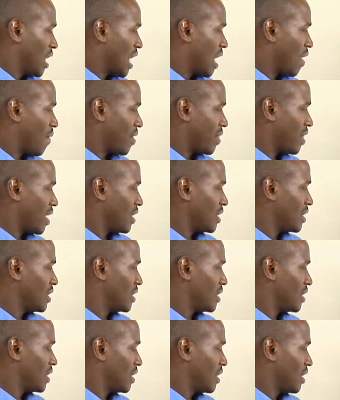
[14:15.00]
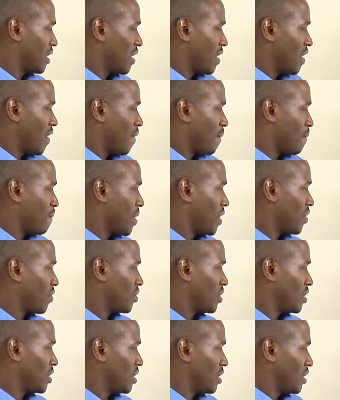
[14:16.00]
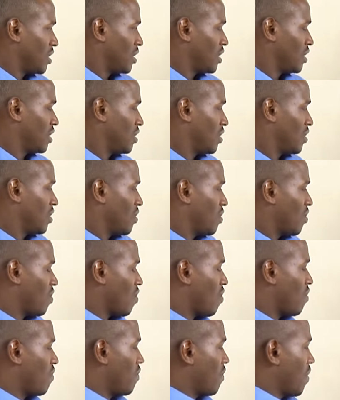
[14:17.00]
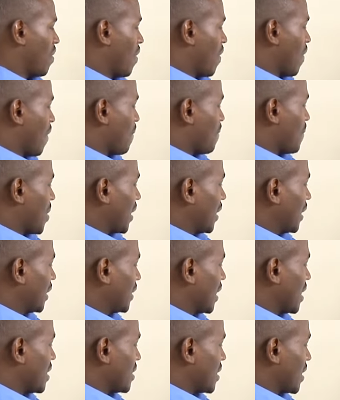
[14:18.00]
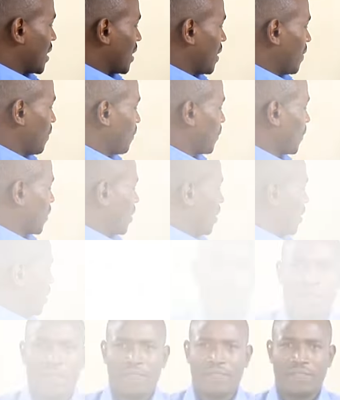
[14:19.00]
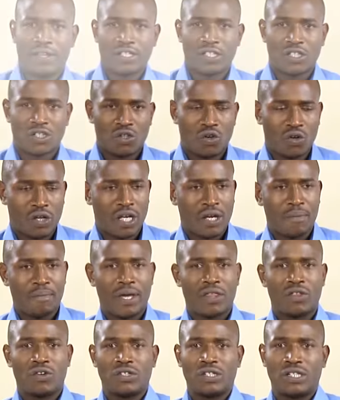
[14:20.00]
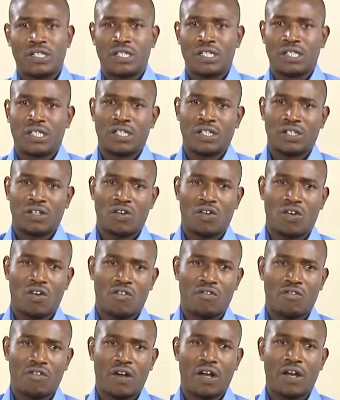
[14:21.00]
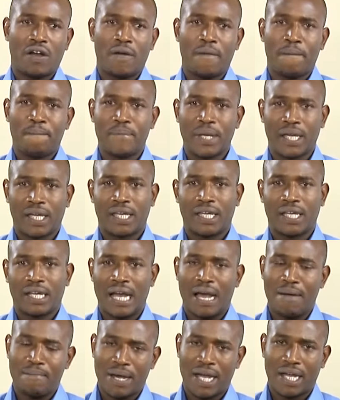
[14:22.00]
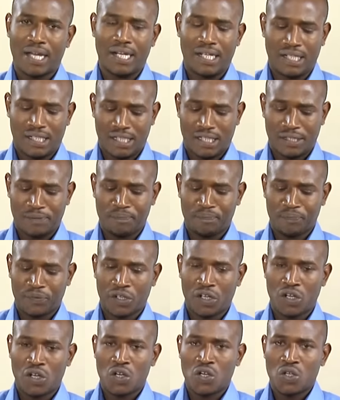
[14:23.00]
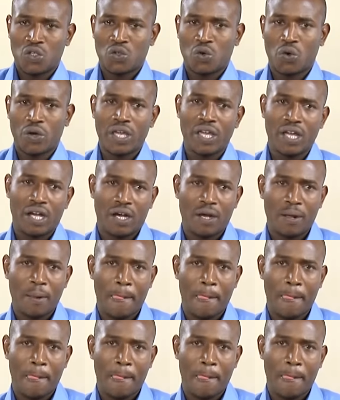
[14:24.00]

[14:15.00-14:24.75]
our third method of magnetizing, the stroking method of making a magnet. So here,